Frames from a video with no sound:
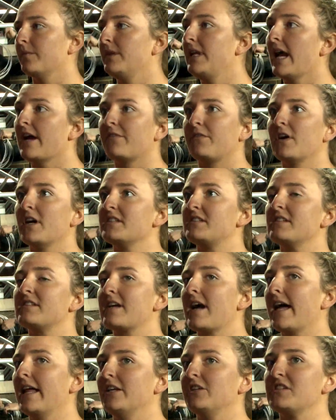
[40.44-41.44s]
Yeah, for us, it's
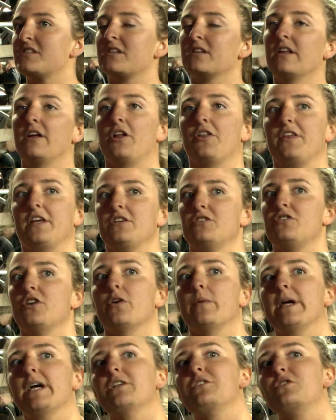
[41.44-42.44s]
kind of just little things. You
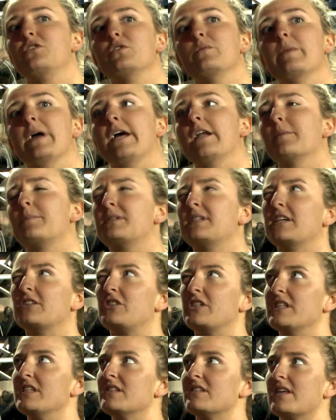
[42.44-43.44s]
know, we had two man up
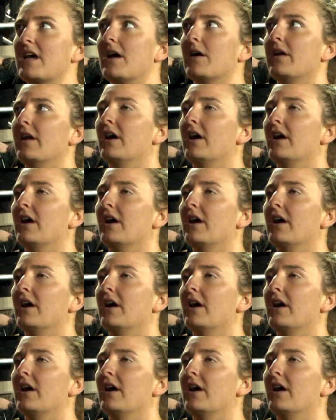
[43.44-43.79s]
possessions that